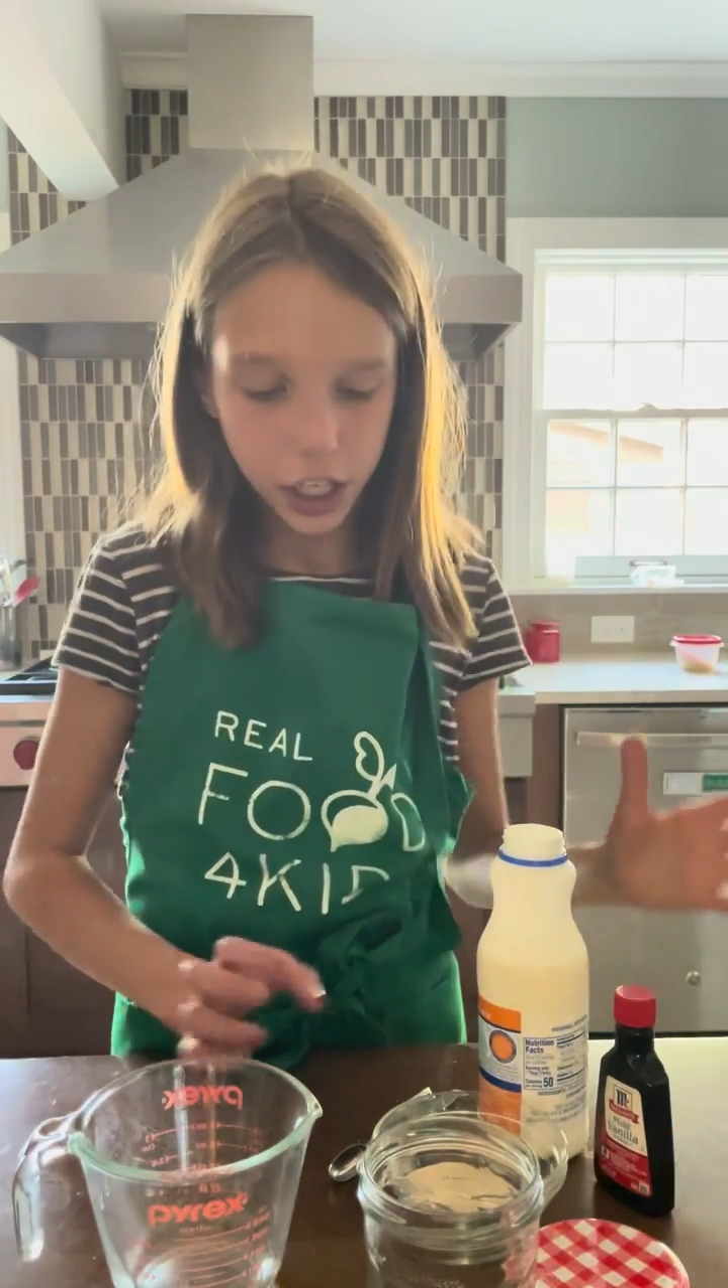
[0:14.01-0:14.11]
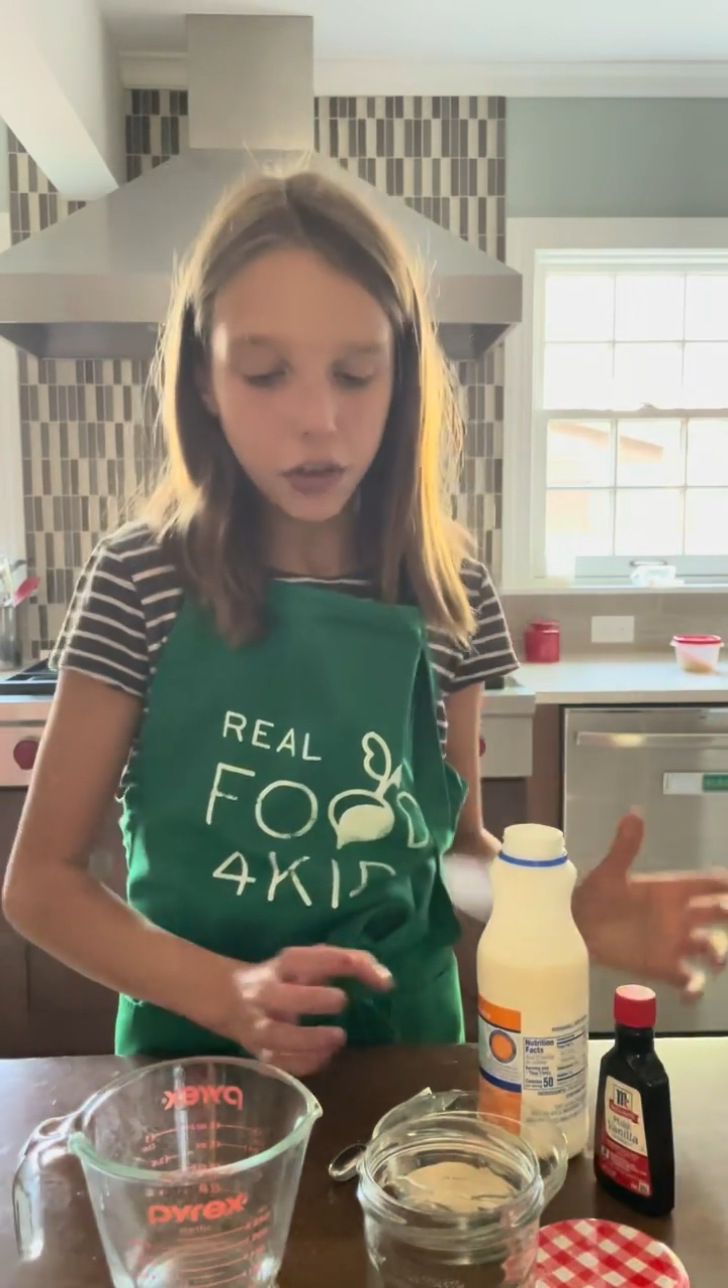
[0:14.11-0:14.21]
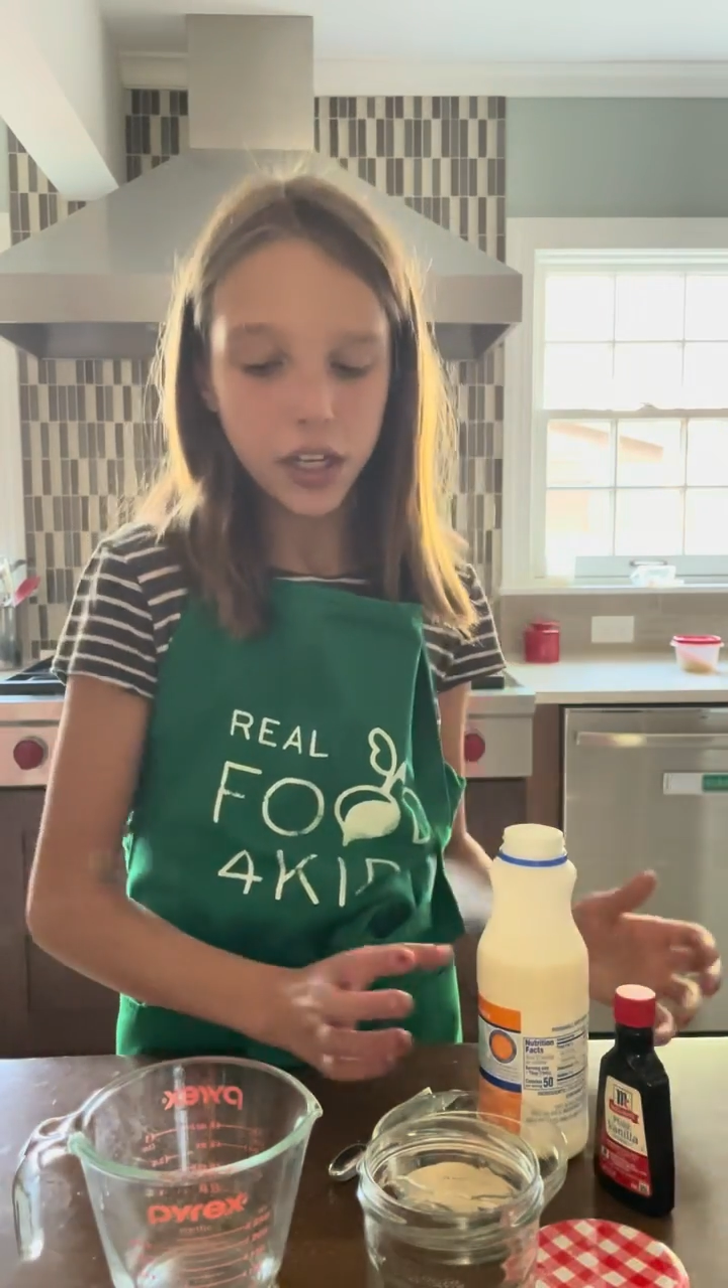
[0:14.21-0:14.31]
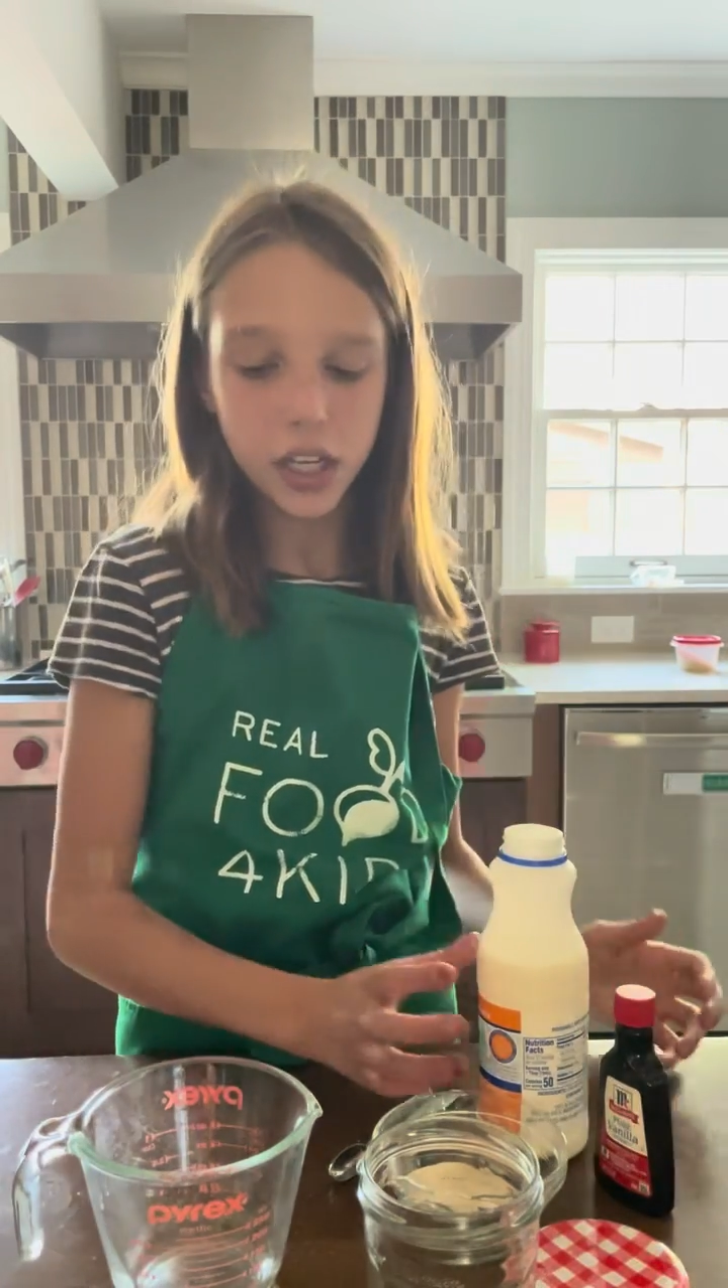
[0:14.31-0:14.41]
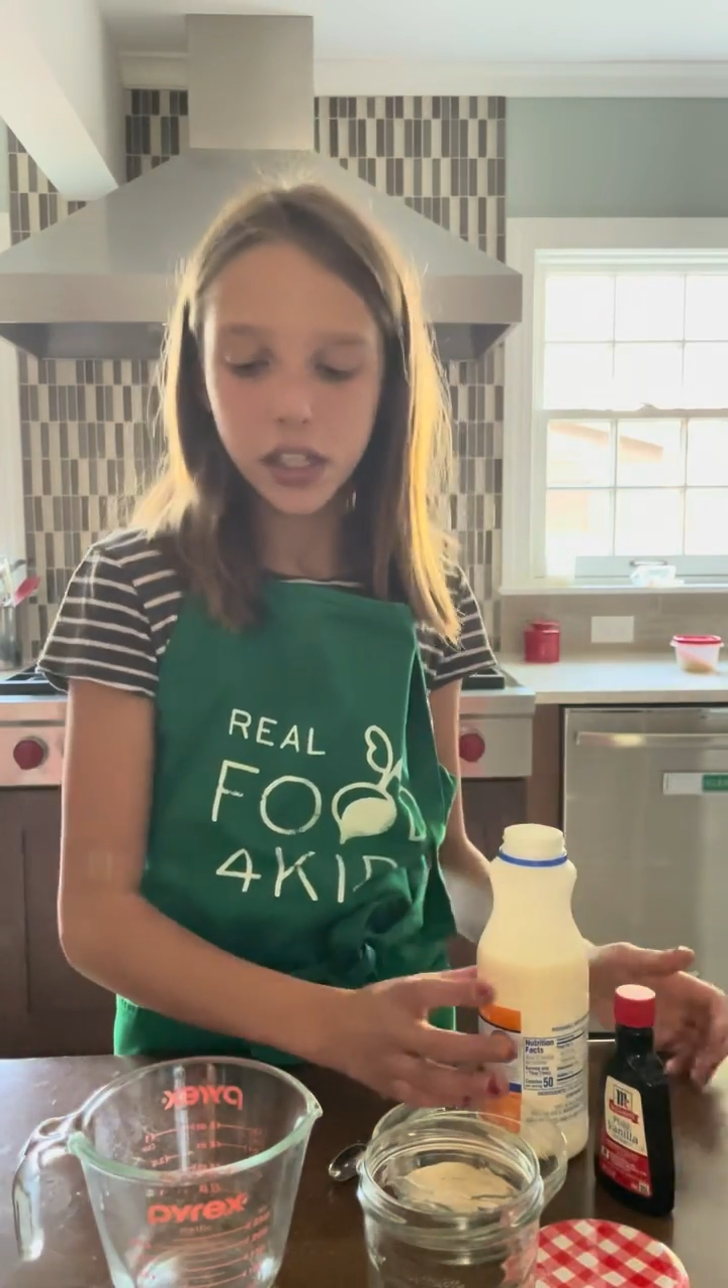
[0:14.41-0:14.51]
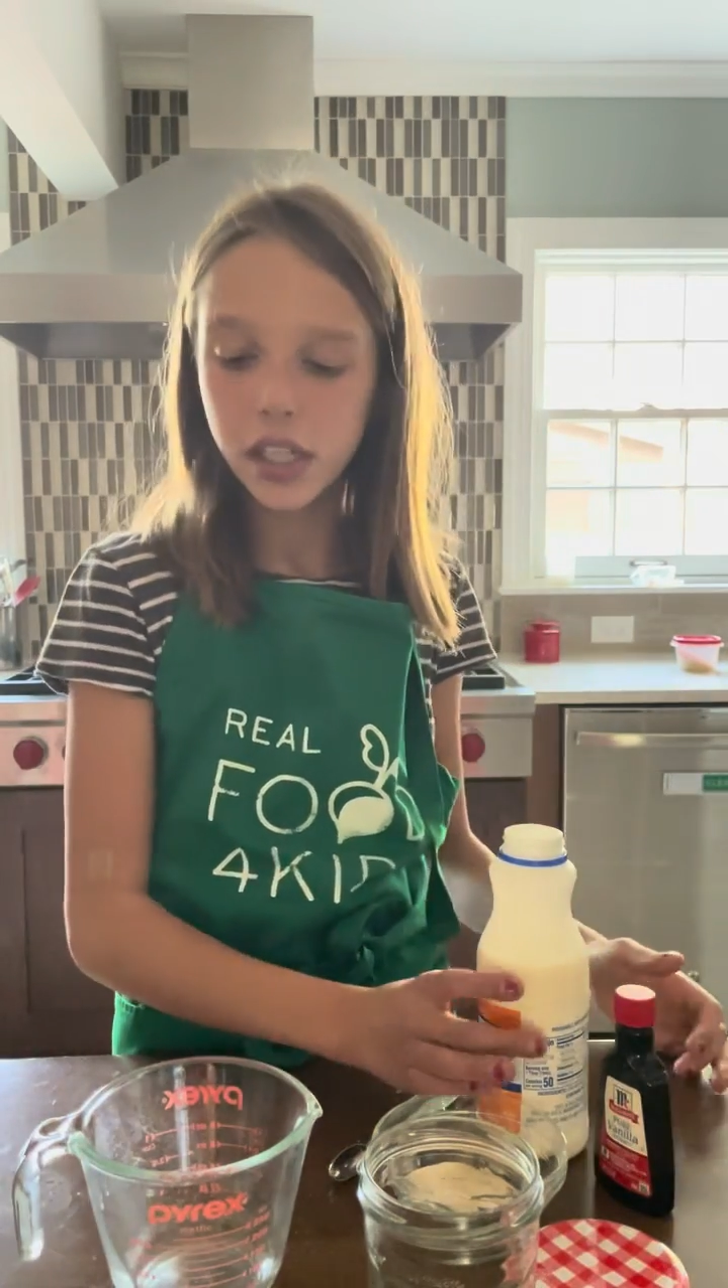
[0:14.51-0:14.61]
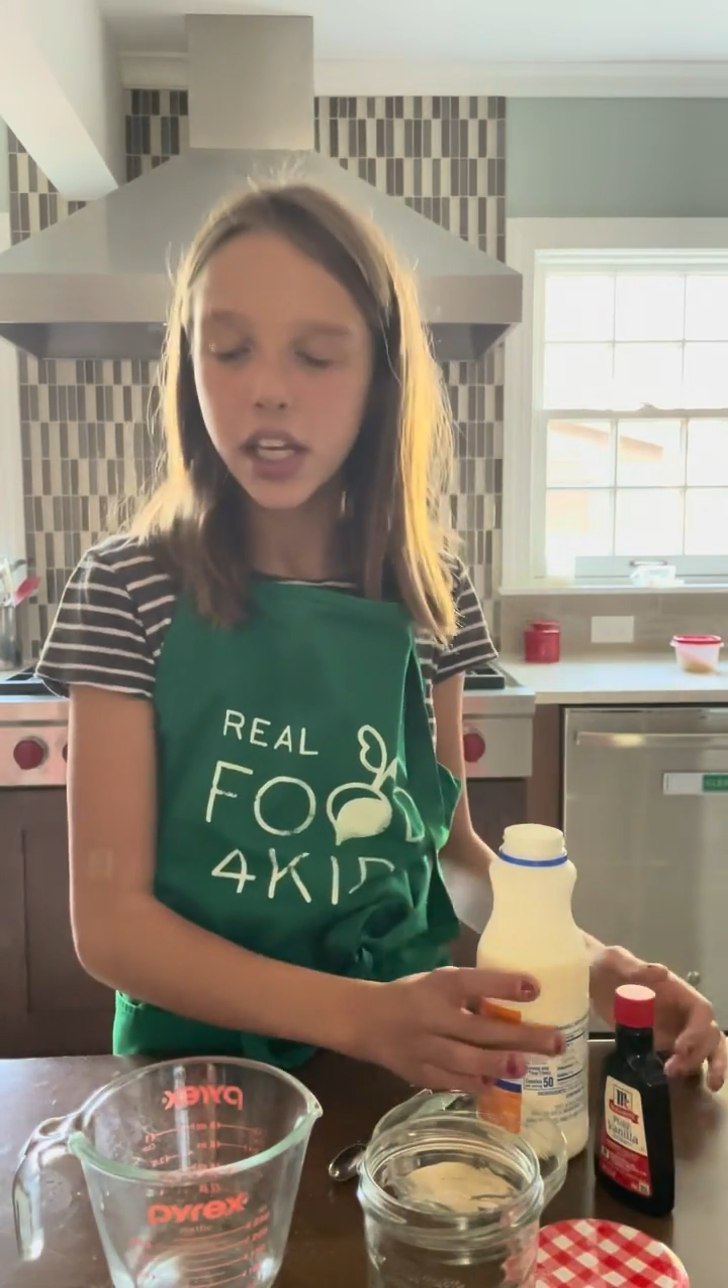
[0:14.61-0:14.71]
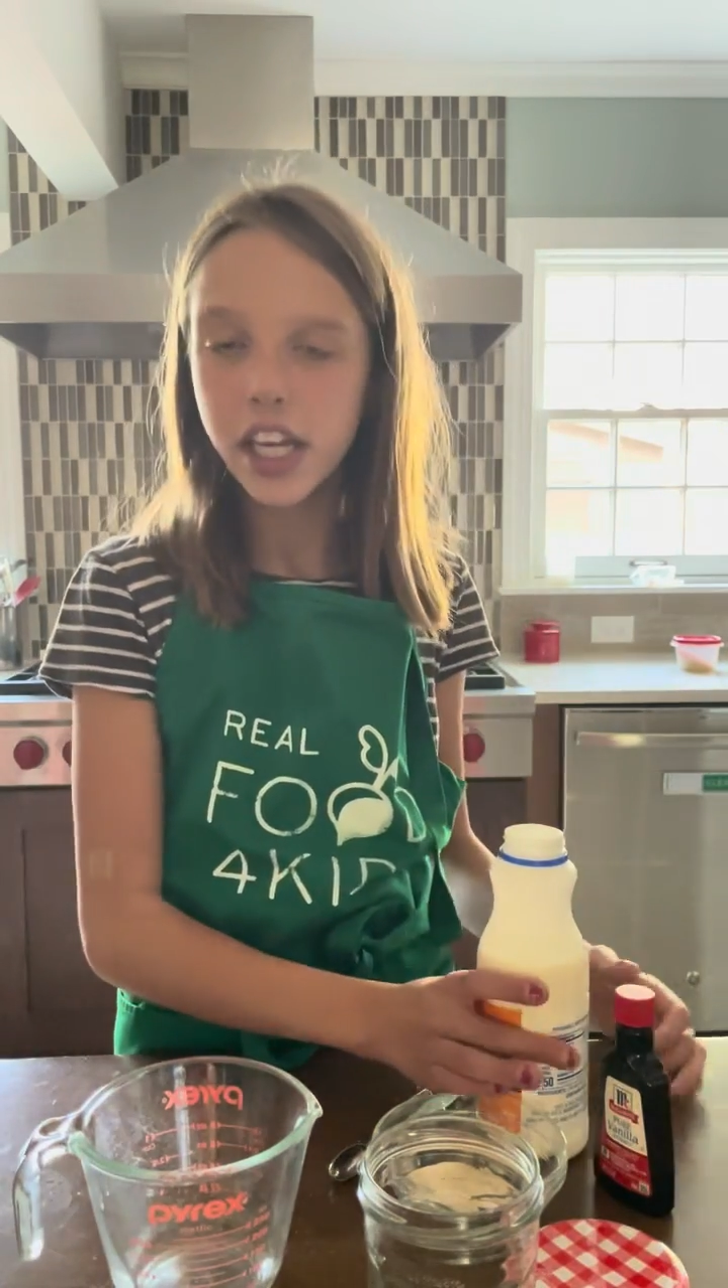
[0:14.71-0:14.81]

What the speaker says: you need